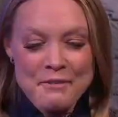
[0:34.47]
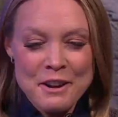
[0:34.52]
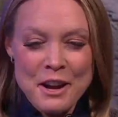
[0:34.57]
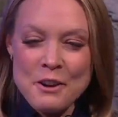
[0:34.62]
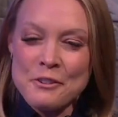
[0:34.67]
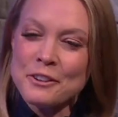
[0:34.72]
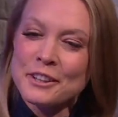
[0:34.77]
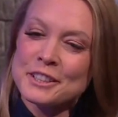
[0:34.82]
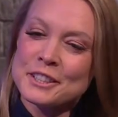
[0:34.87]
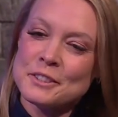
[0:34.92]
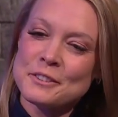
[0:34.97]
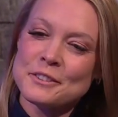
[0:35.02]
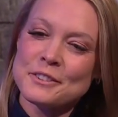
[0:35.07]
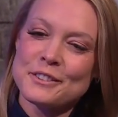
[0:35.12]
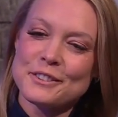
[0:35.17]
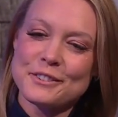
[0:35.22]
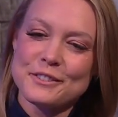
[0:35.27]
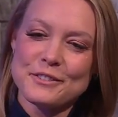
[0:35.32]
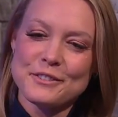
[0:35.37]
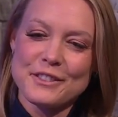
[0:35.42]
I'm not one
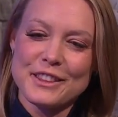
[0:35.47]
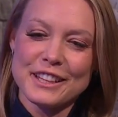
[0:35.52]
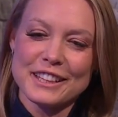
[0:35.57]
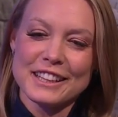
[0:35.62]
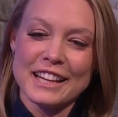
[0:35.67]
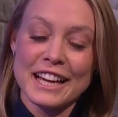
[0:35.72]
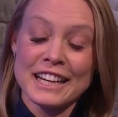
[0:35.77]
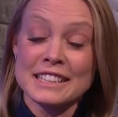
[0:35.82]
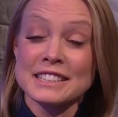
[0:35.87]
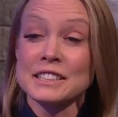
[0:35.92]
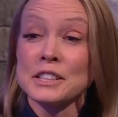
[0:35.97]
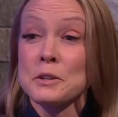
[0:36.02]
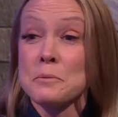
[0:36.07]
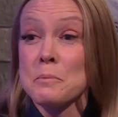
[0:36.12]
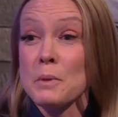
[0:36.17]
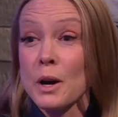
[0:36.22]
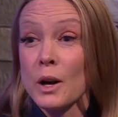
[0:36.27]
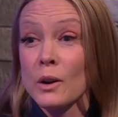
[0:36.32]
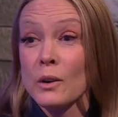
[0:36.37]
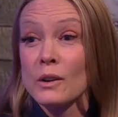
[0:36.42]
to, that likes
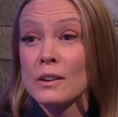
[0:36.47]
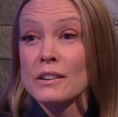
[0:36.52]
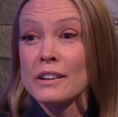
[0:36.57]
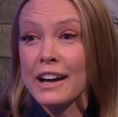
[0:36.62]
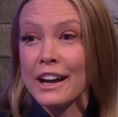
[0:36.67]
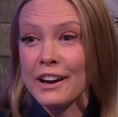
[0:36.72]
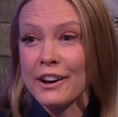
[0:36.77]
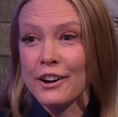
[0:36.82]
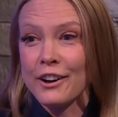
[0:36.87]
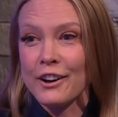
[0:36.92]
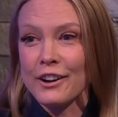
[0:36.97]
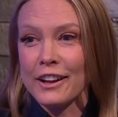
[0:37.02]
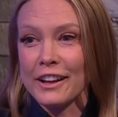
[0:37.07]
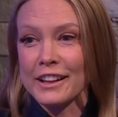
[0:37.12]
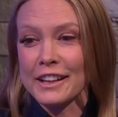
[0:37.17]
limbo at all.